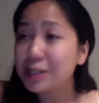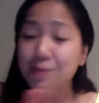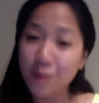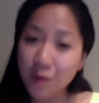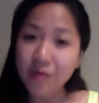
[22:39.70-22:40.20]

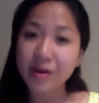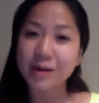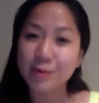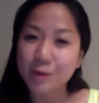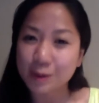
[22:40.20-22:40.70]
more
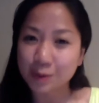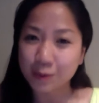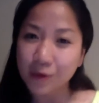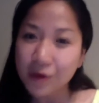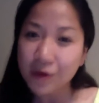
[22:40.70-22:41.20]
it was
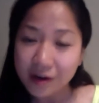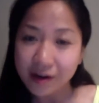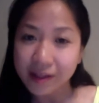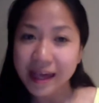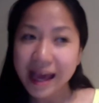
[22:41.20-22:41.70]

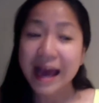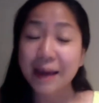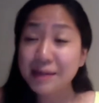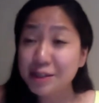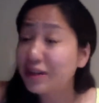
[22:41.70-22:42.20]
worth.
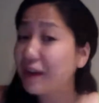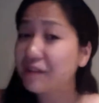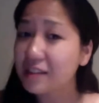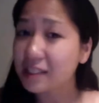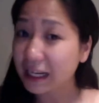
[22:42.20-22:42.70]
I mean,
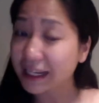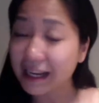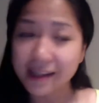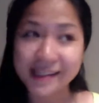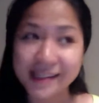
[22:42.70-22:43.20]
$25,
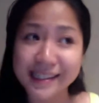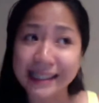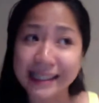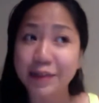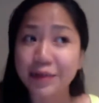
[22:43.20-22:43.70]
guys,
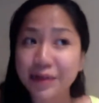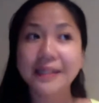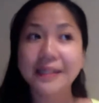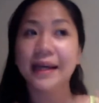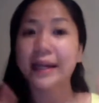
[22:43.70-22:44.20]
it's
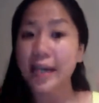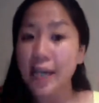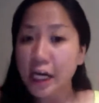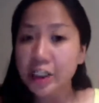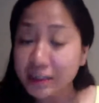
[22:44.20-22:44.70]
literally like
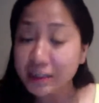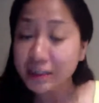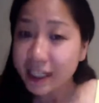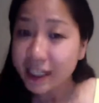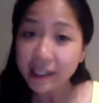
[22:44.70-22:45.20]
a
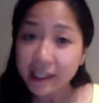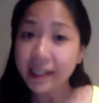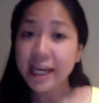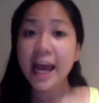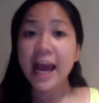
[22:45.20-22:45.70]
cheap
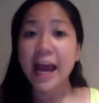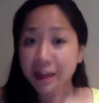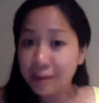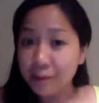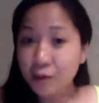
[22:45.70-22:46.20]
date
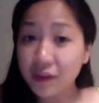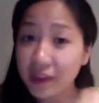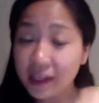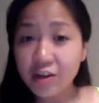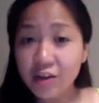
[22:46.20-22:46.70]
at the movie
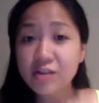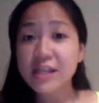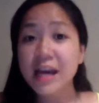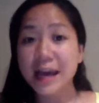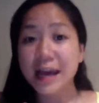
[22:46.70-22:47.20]

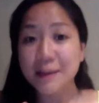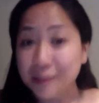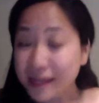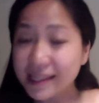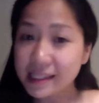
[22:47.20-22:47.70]
theaters and
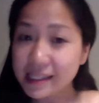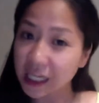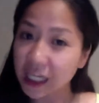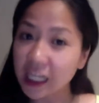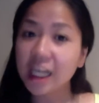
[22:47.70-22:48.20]
pizza,
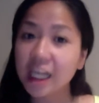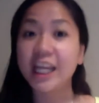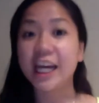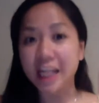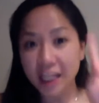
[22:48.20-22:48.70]

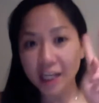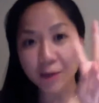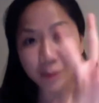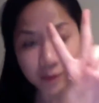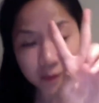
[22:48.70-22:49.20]
like
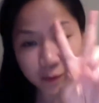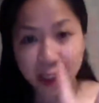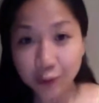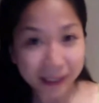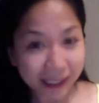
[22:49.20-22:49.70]
with
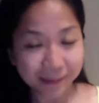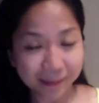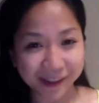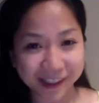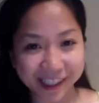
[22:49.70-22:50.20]
two
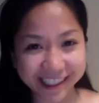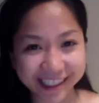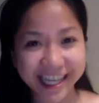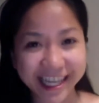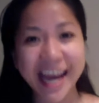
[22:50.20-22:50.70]
people.
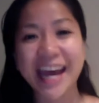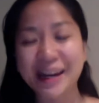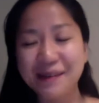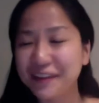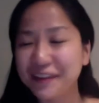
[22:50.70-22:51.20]
And
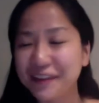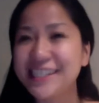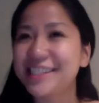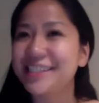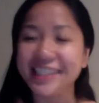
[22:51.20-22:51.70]
I'm pretty
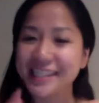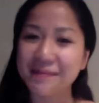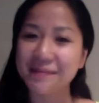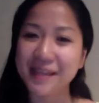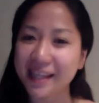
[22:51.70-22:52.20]
sure it's
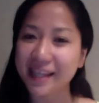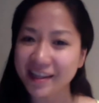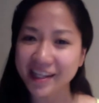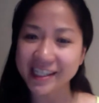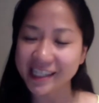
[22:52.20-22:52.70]
something that
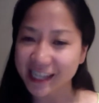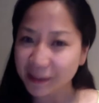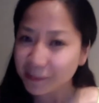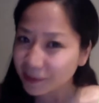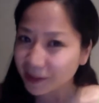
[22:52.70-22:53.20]
you can
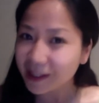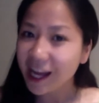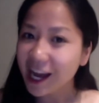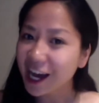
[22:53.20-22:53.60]
damn well